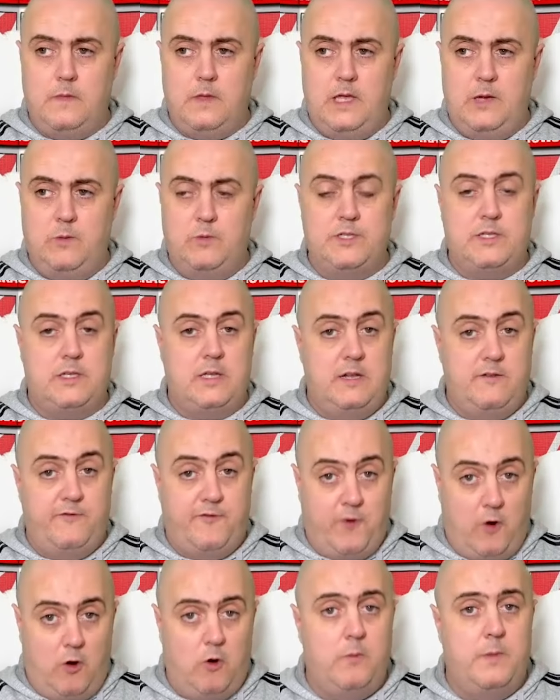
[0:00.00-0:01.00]

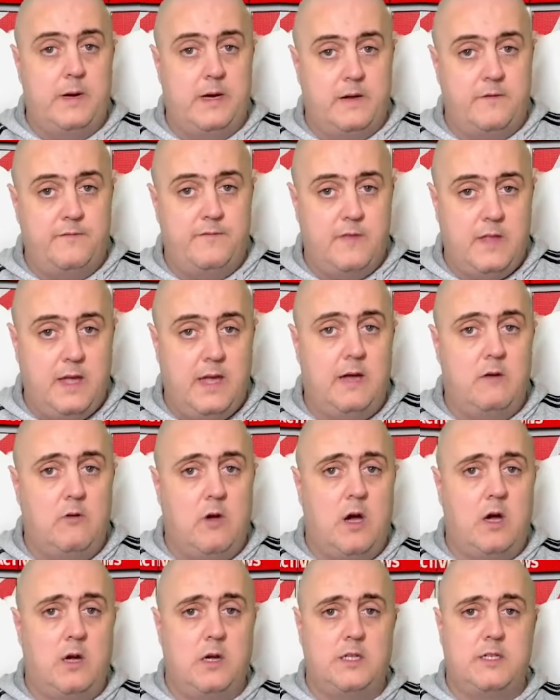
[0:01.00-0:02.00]
informative to hear
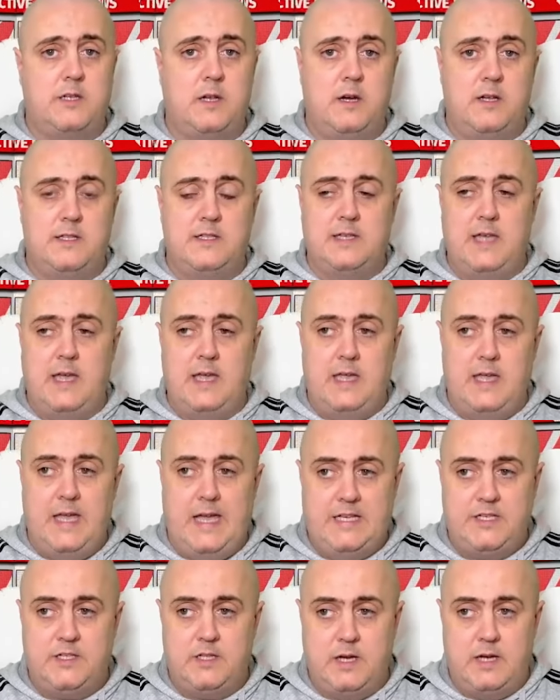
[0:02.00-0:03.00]
Arne Slot saying
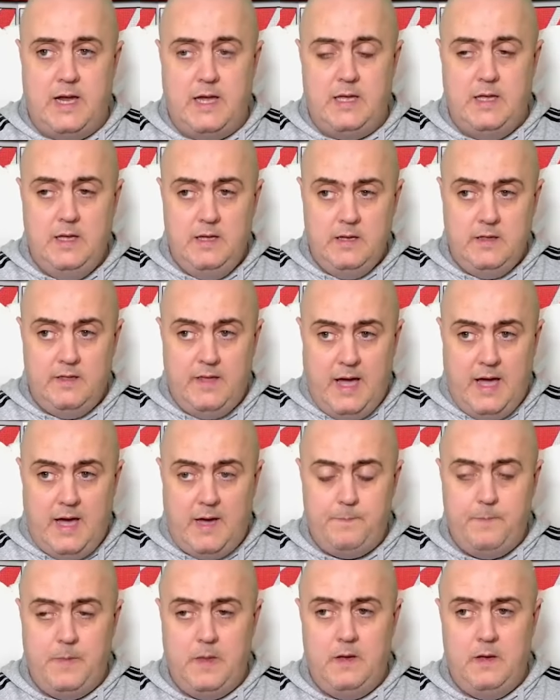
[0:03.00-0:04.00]
yesterday
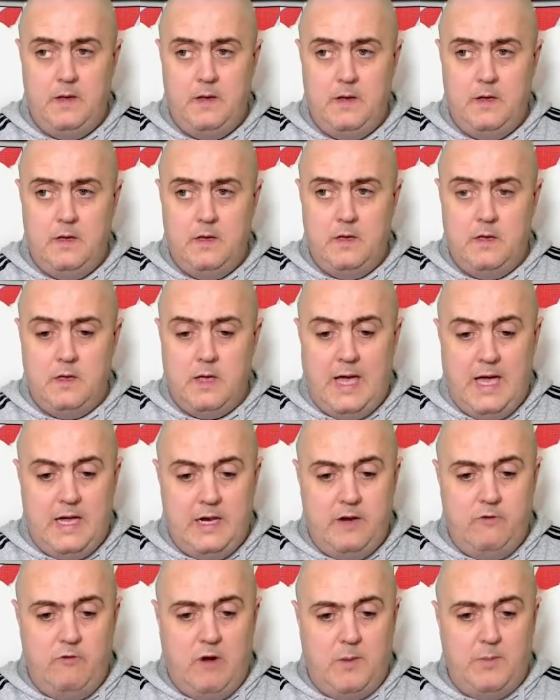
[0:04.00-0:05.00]
that
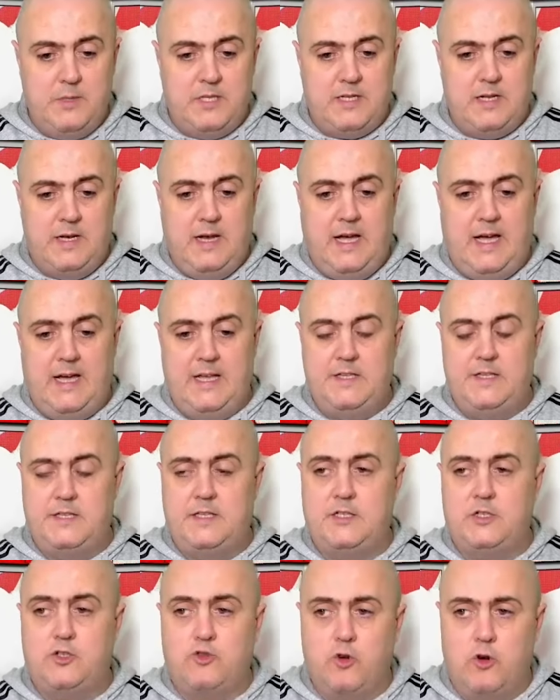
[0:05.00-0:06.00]
Andy Robertson has
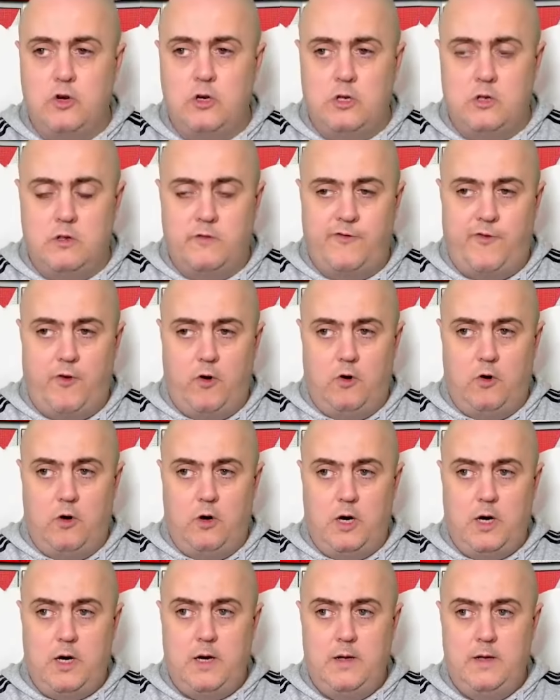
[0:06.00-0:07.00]
struggled
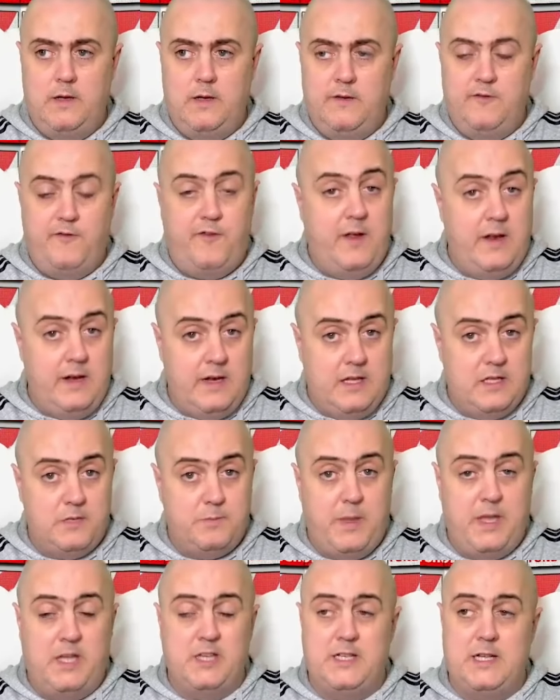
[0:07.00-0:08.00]
for fitness
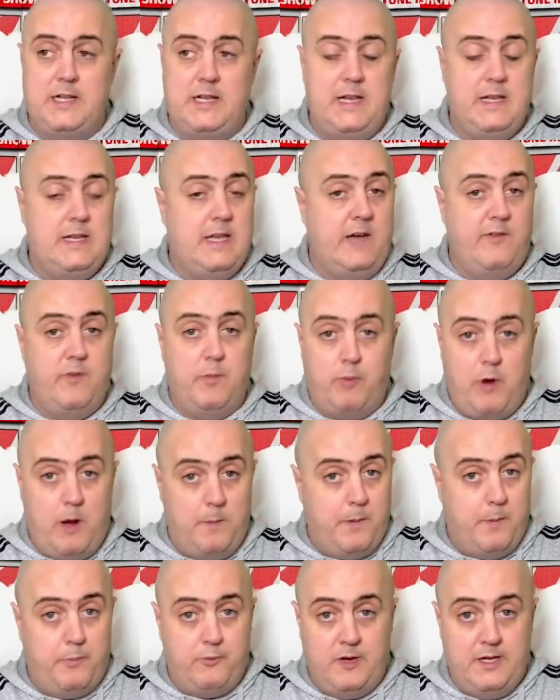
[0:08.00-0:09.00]
because he didn't have a
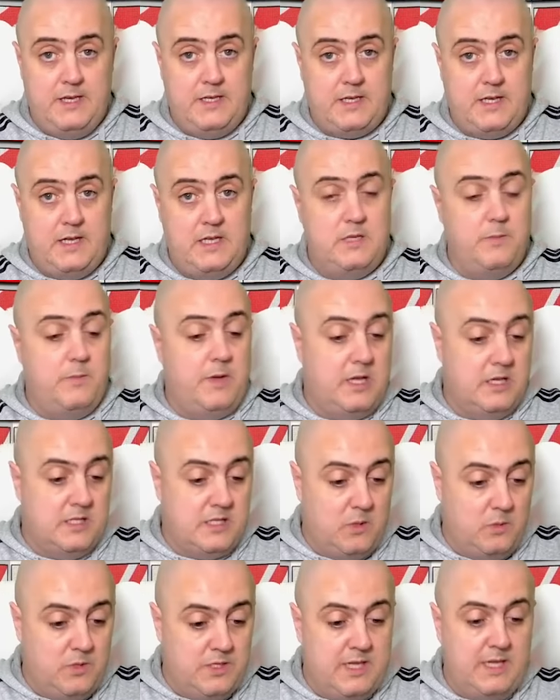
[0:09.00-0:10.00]
proper preseason
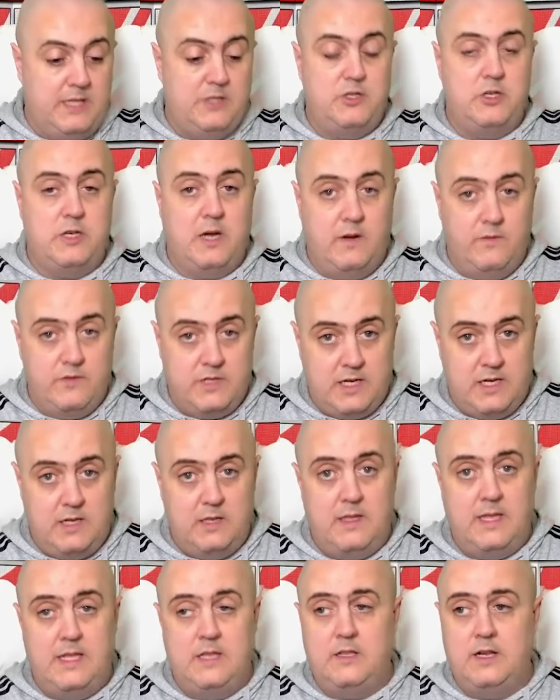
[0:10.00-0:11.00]
because he was injured, obviously,
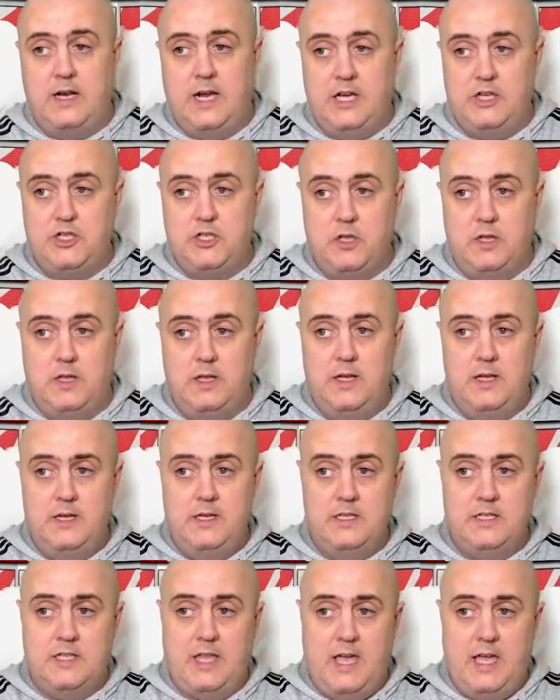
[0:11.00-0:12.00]
in the international
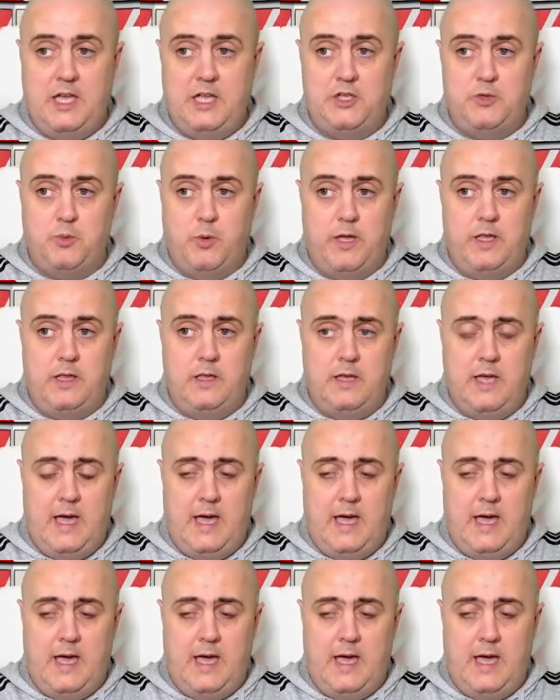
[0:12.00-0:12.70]
stage with